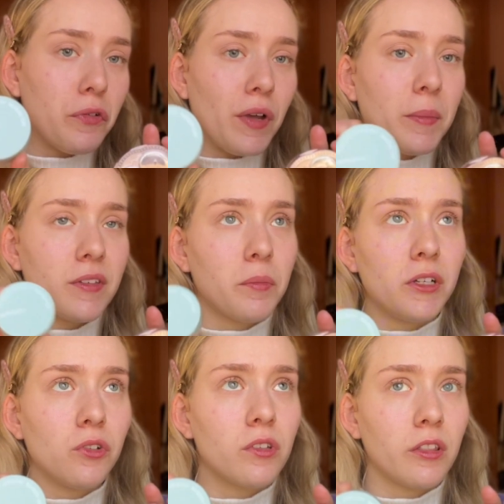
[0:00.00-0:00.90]
famous. I've been
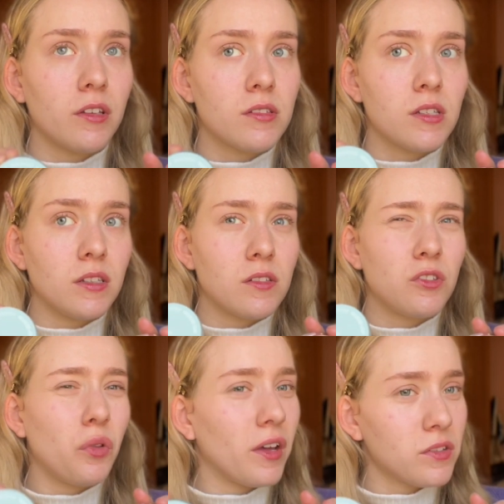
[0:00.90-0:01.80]
using this since
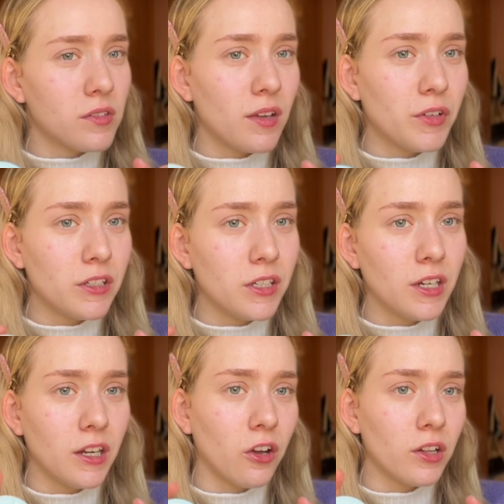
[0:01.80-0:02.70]
2017
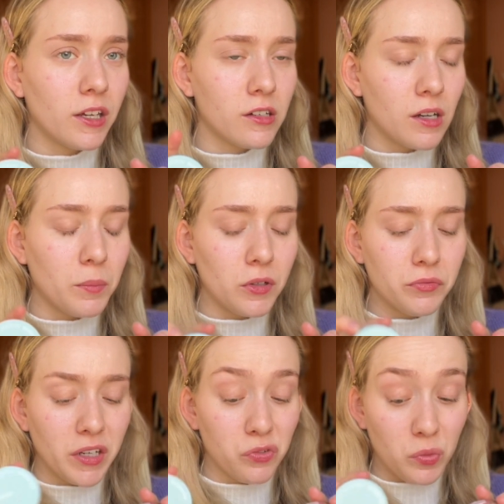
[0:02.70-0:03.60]
and I got like a couple of
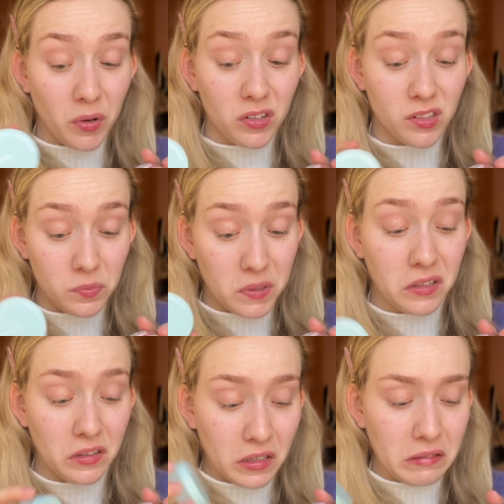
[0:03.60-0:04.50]
extra boxes
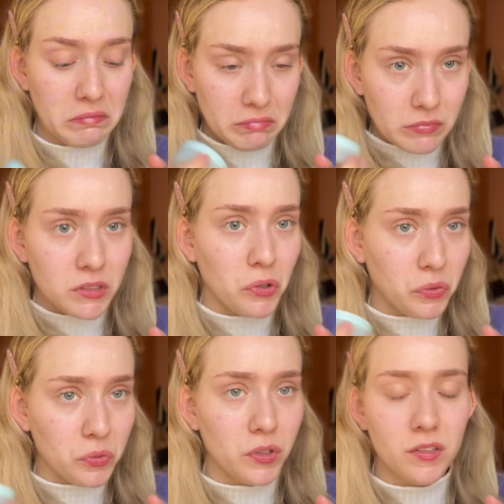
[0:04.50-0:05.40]
because I go
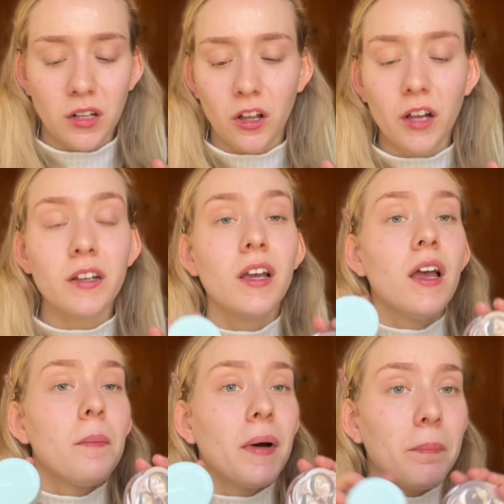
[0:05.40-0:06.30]
through these a lot.
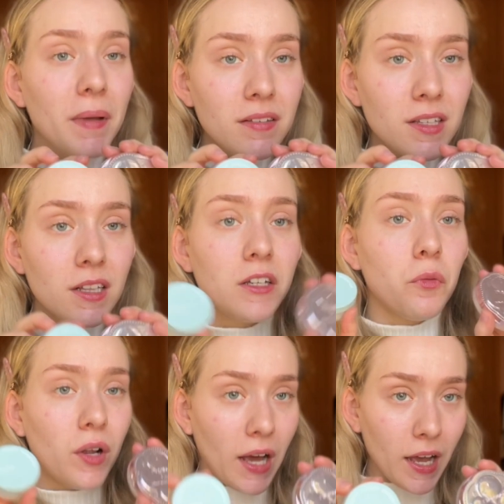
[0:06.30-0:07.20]
But basically
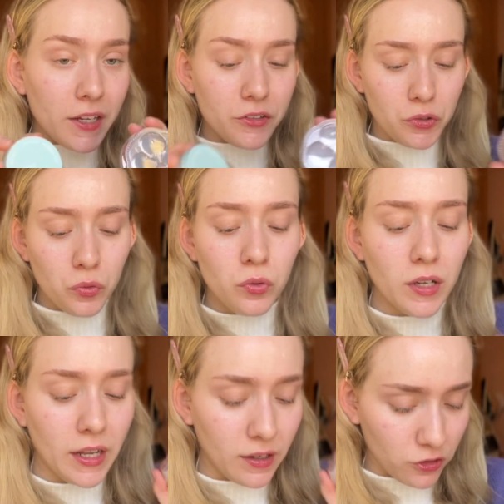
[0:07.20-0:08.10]
what I do,
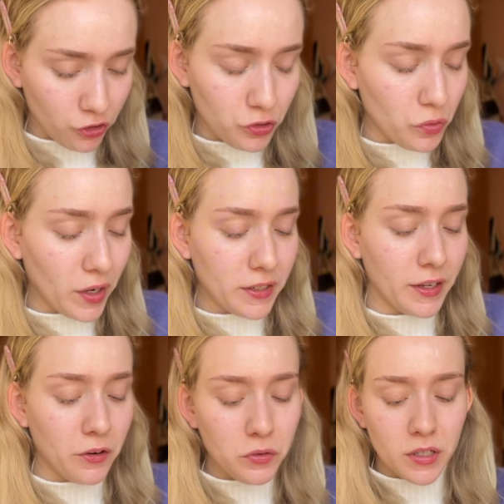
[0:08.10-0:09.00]
and I'll show you right
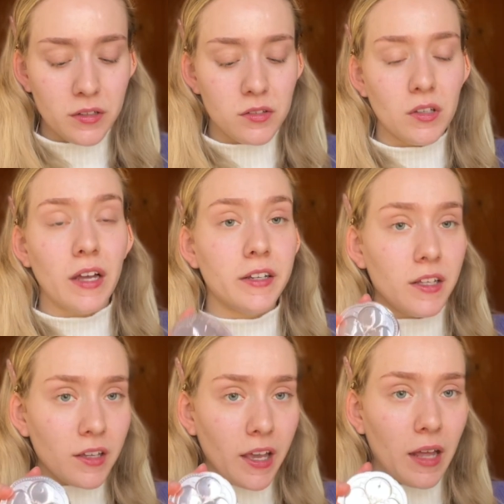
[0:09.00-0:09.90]
now, is I take
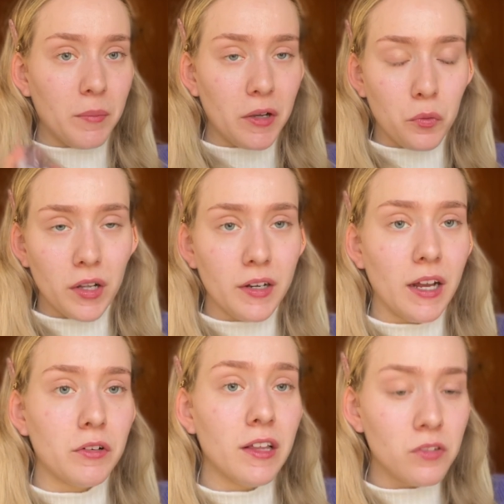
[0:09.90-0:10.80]
the Canmake one,
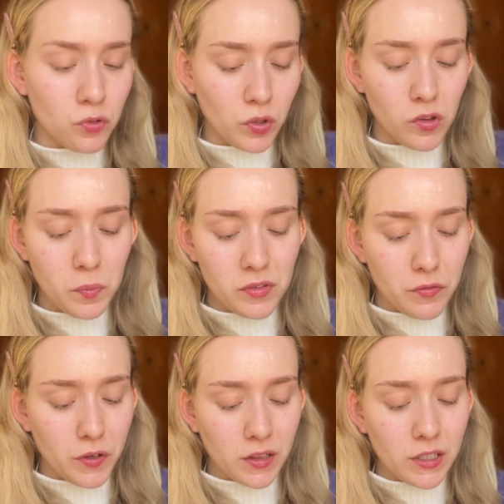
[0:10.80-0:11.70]
and this one
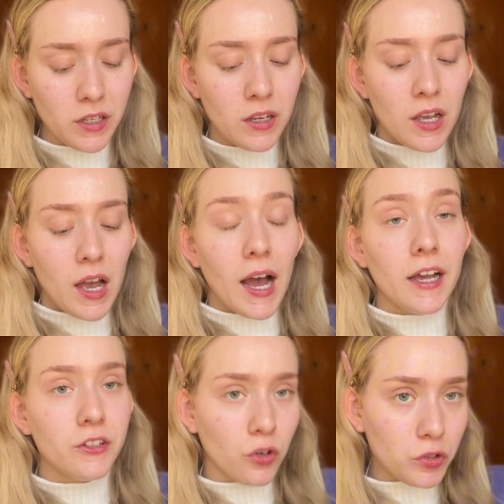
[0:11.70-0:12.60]
specifically, I
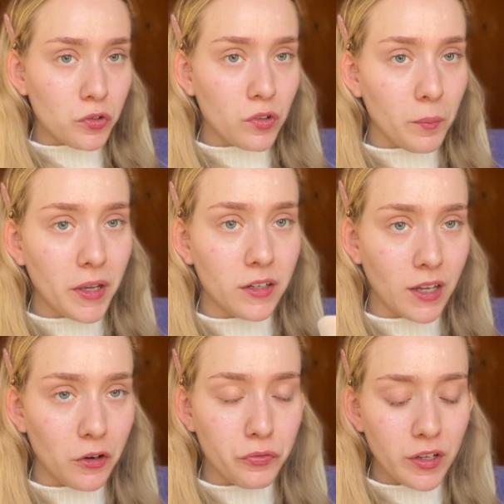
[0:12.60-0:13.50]
don't use on my
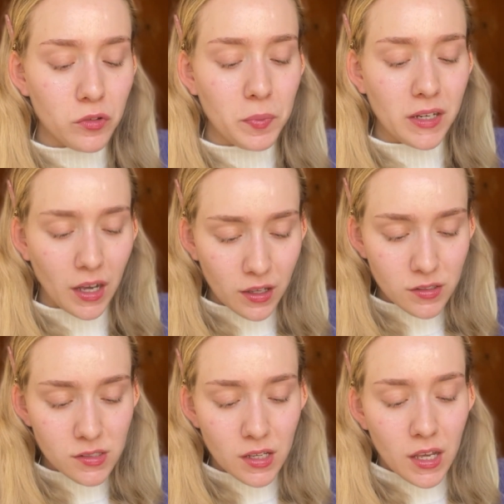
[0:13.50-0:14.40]
entire face because